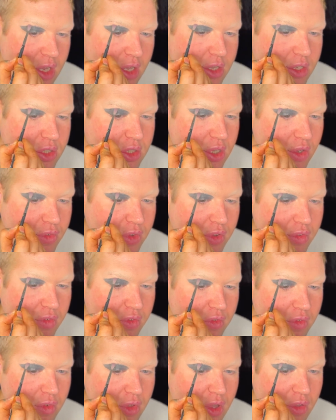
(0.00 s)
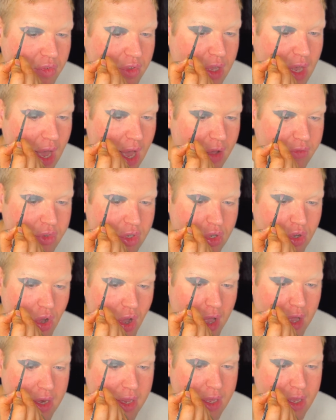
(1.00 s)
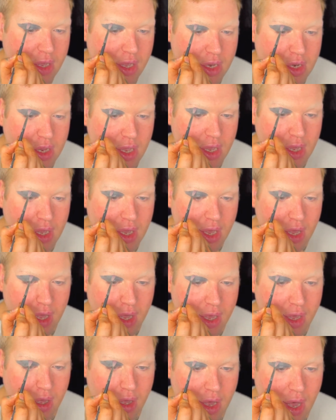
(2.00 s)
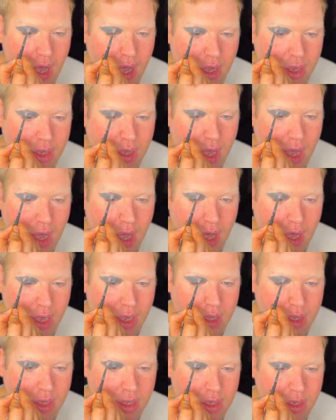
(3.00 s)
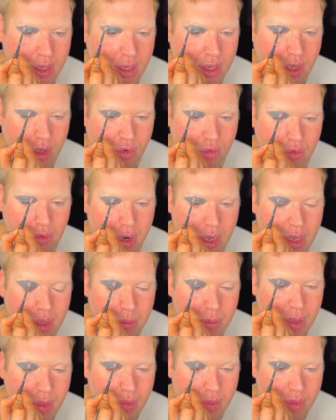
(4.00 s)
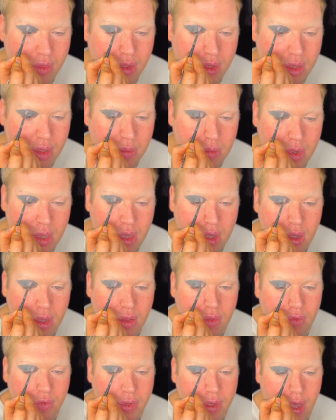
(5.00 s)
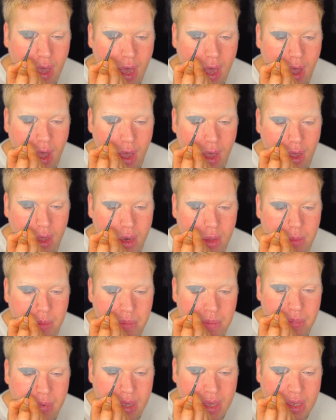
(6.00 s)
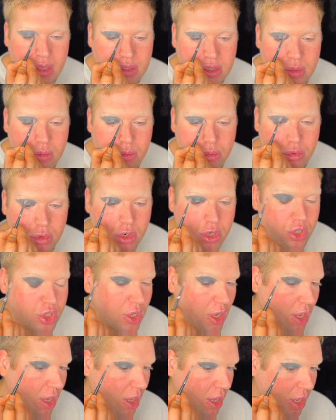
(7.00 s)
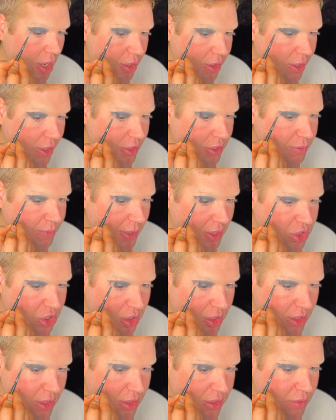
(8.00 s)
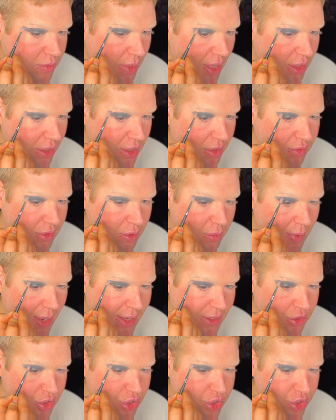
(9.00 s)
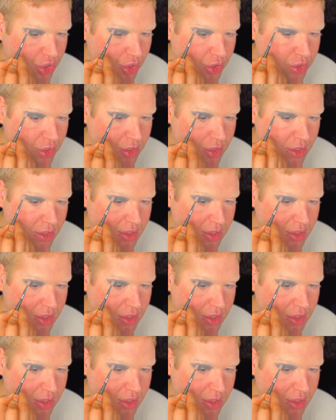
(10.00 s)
So if you haven't got any in your kit, I highly recommend them. They are an amazing brush. And especially as well, if you are just